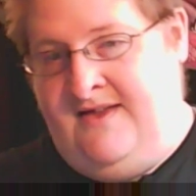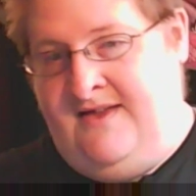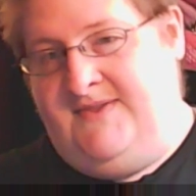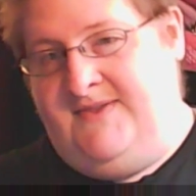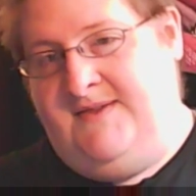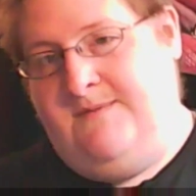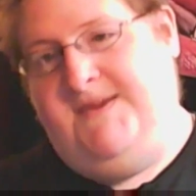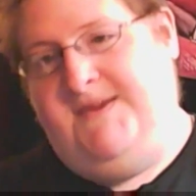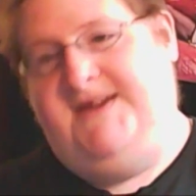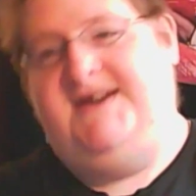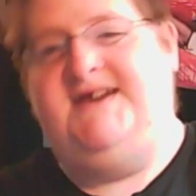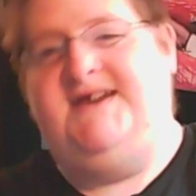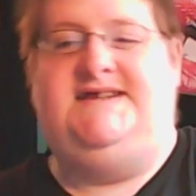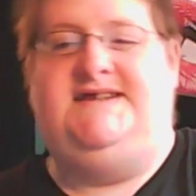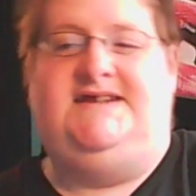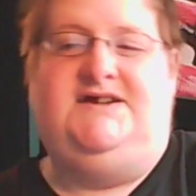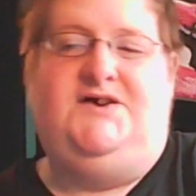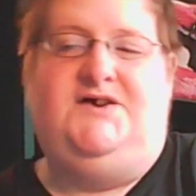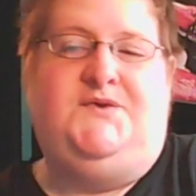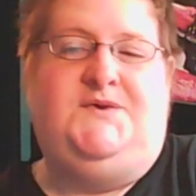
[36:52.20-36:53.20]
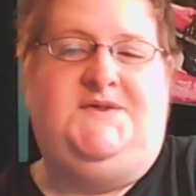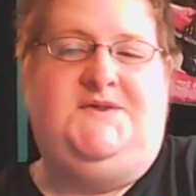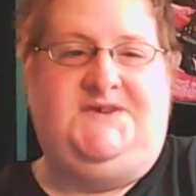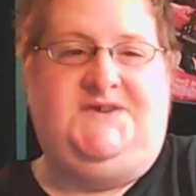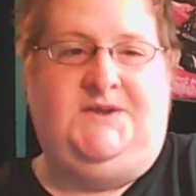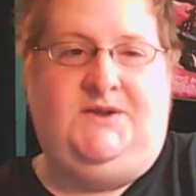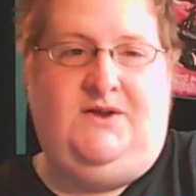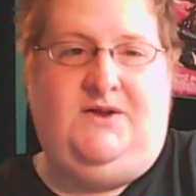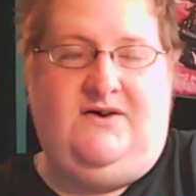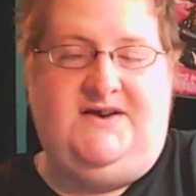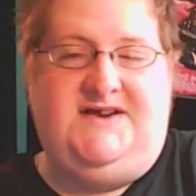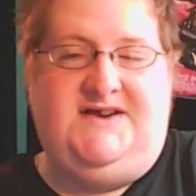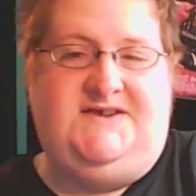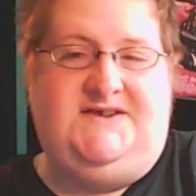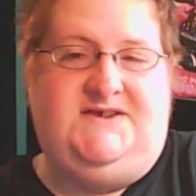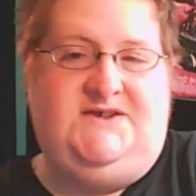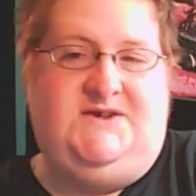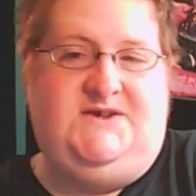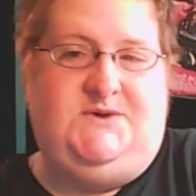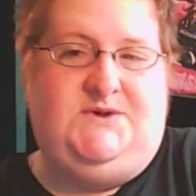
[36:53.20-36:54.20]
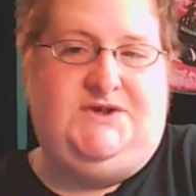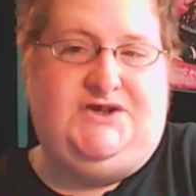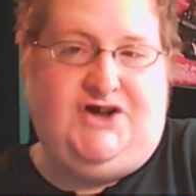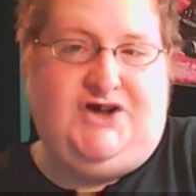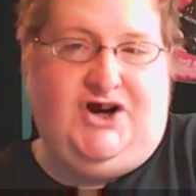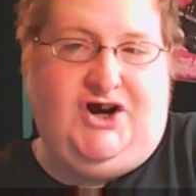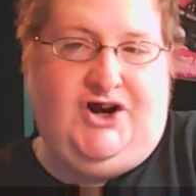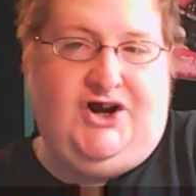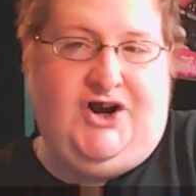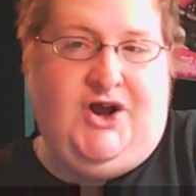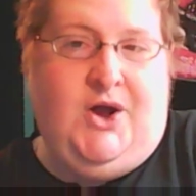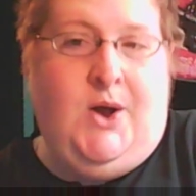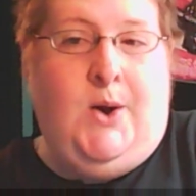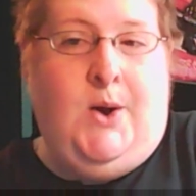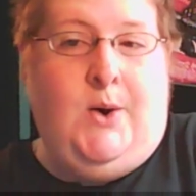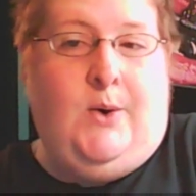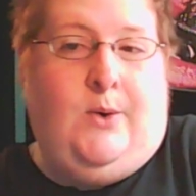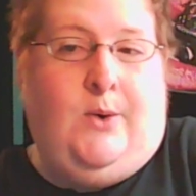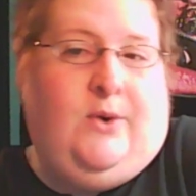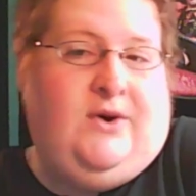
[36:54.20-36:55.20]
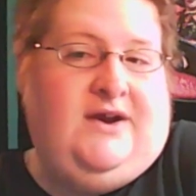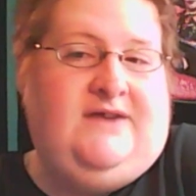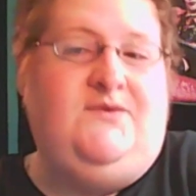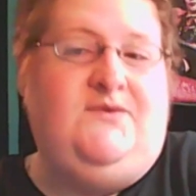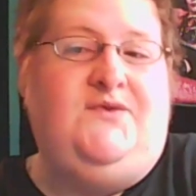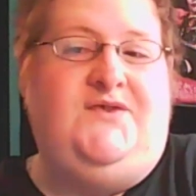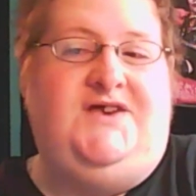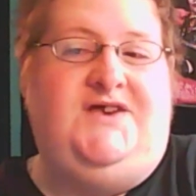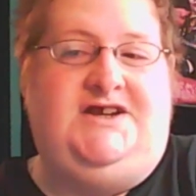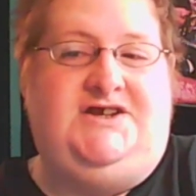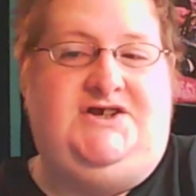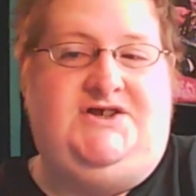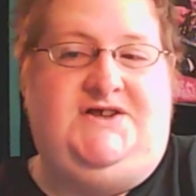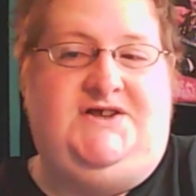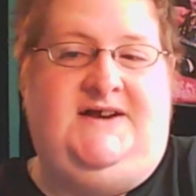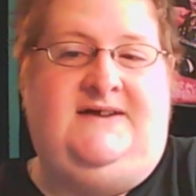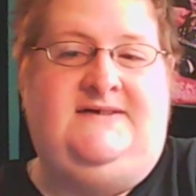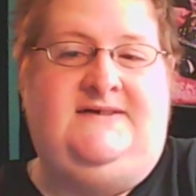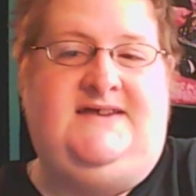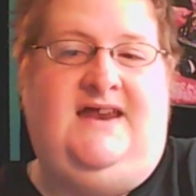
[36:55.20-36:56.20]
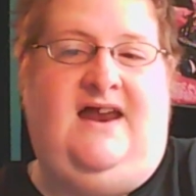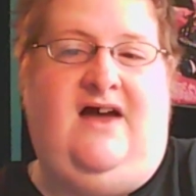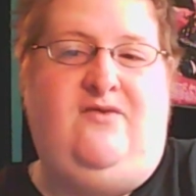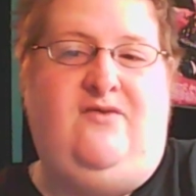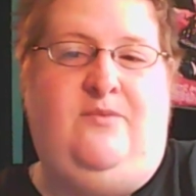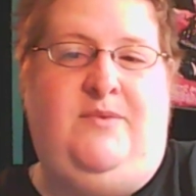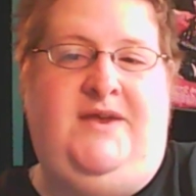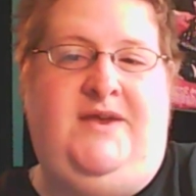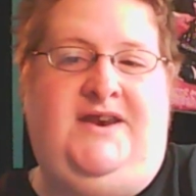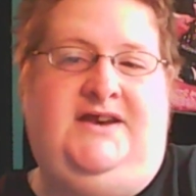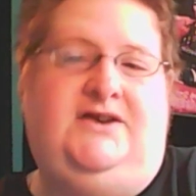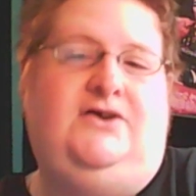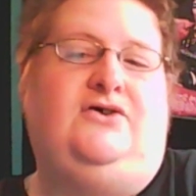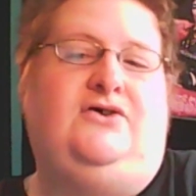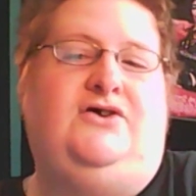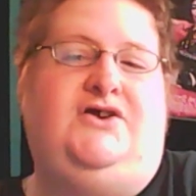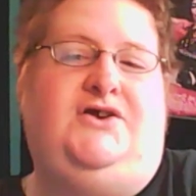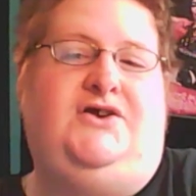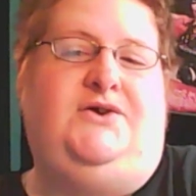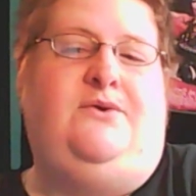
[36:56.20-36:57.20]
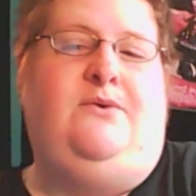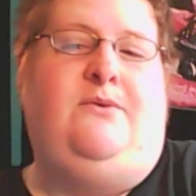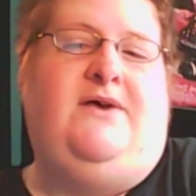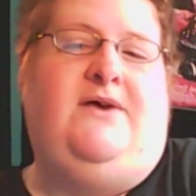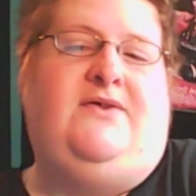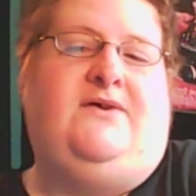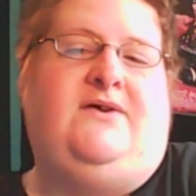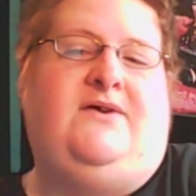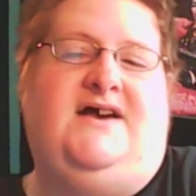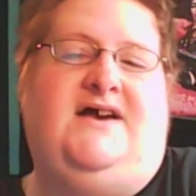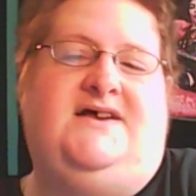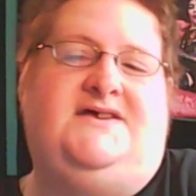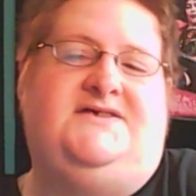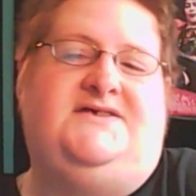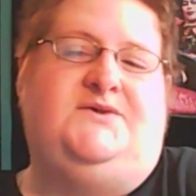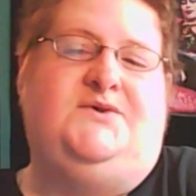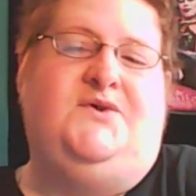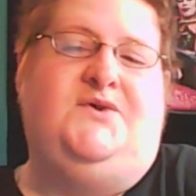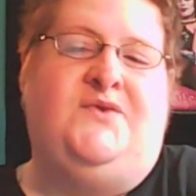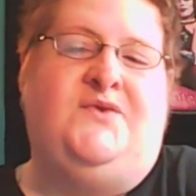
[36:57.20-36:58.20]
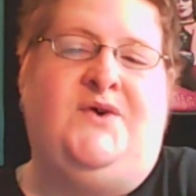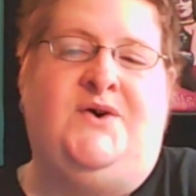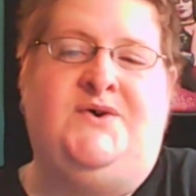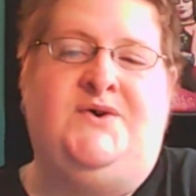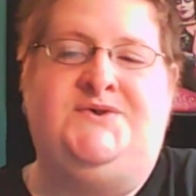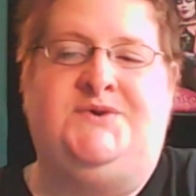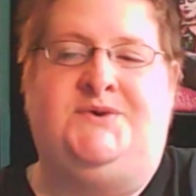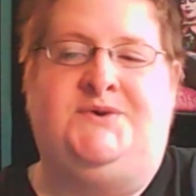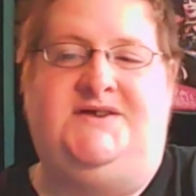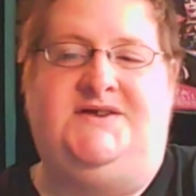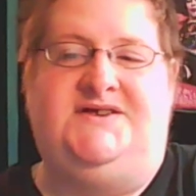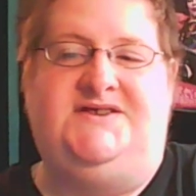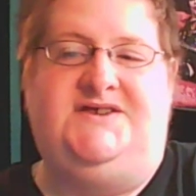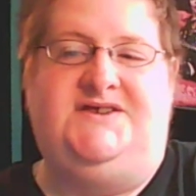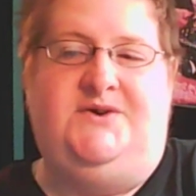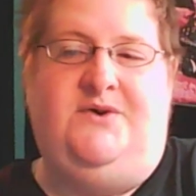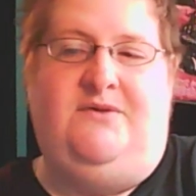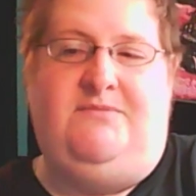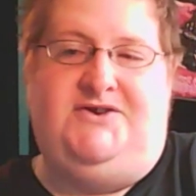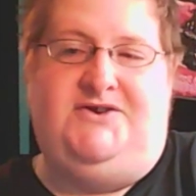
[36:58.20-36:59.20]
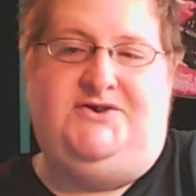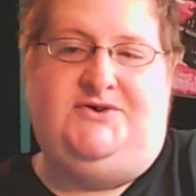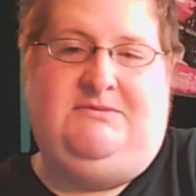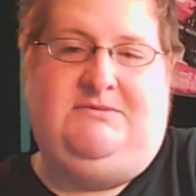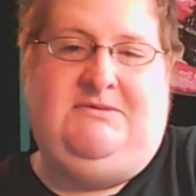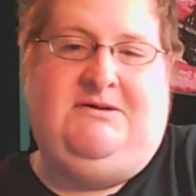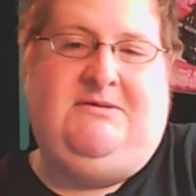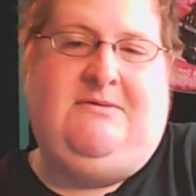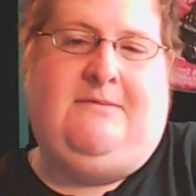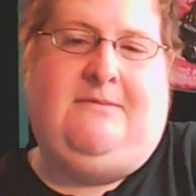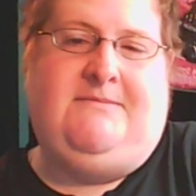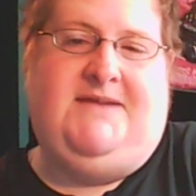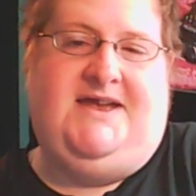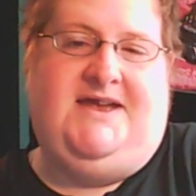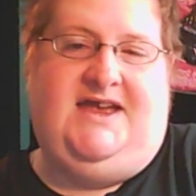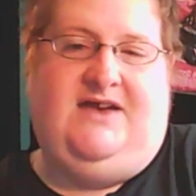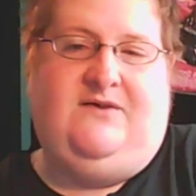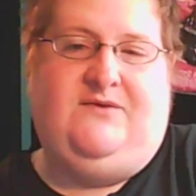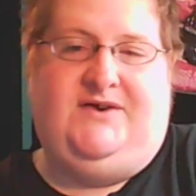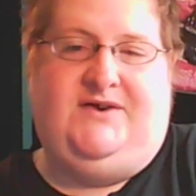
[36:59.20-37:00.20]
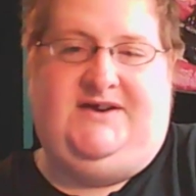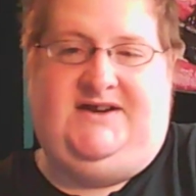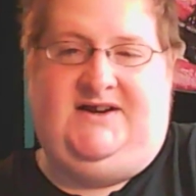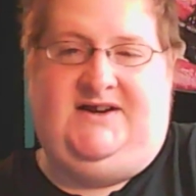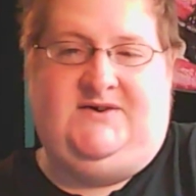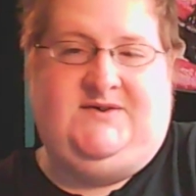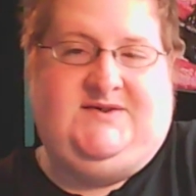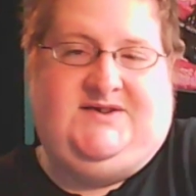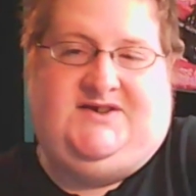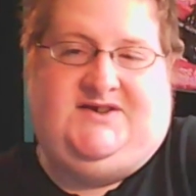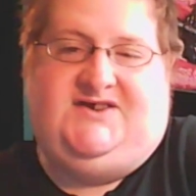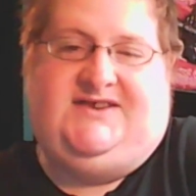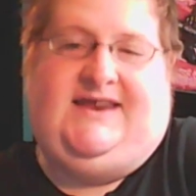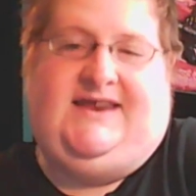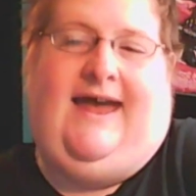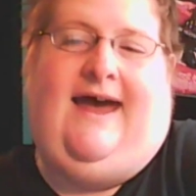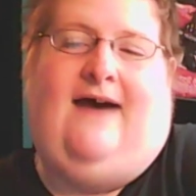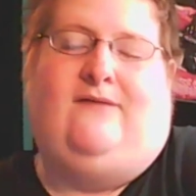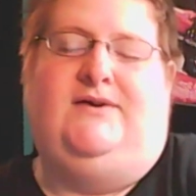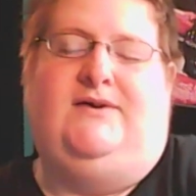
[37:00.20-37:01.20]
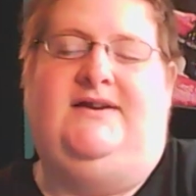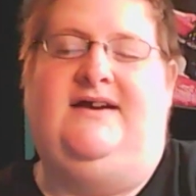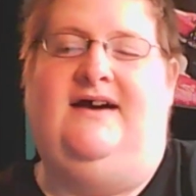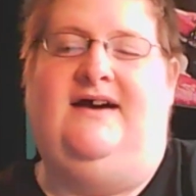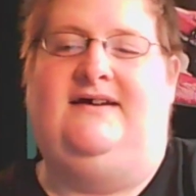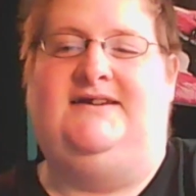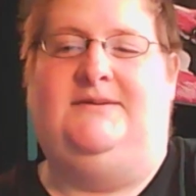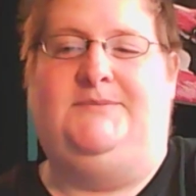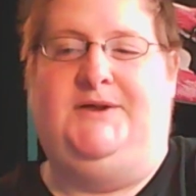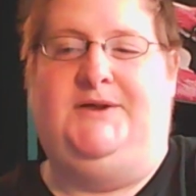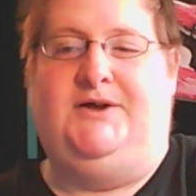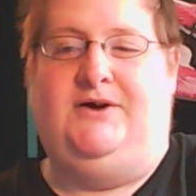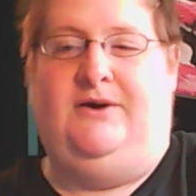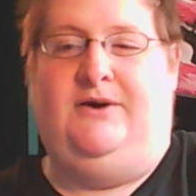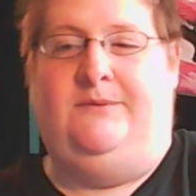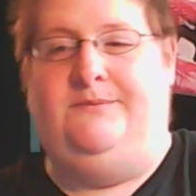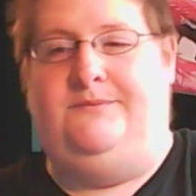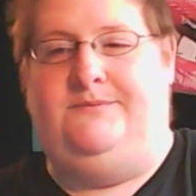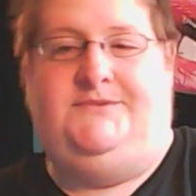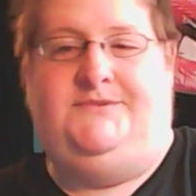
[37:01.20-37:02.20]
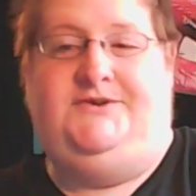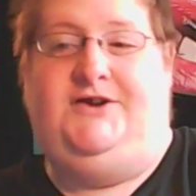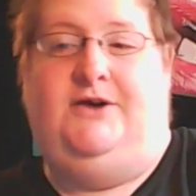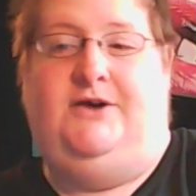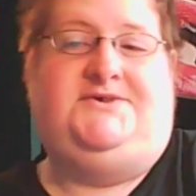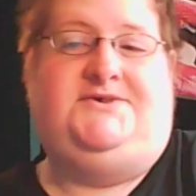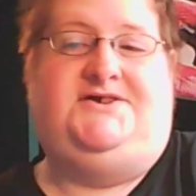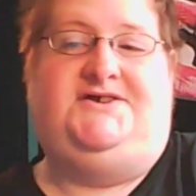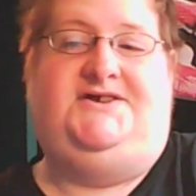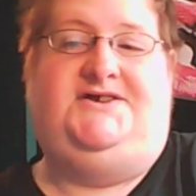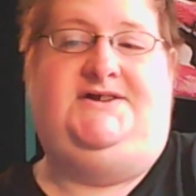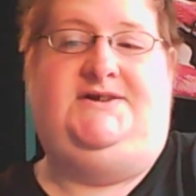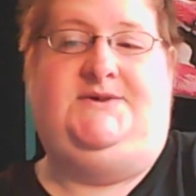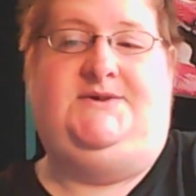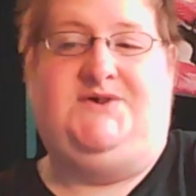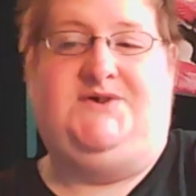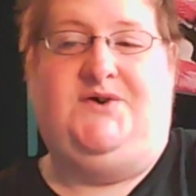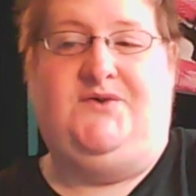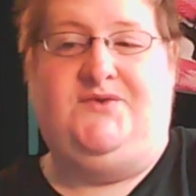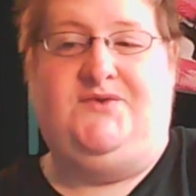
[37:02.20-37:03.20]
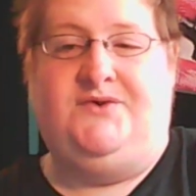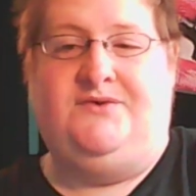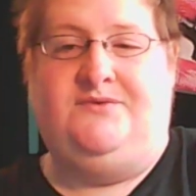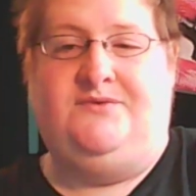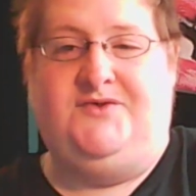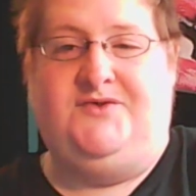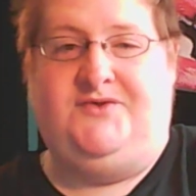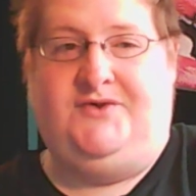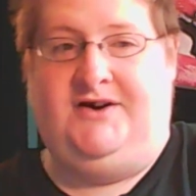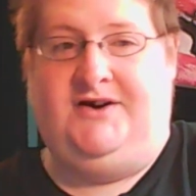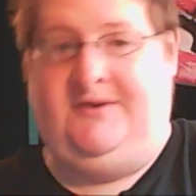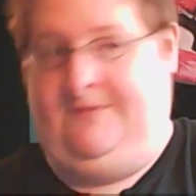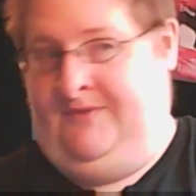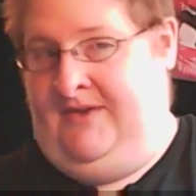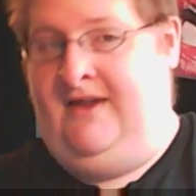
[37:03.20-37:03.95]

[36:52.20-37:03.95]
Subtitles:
the main idea for this along is to start or even finish things that have been in your queue, whether as UFOs or things that you have been dreaming about making for years and just haven't gotten up the gumption to do so before.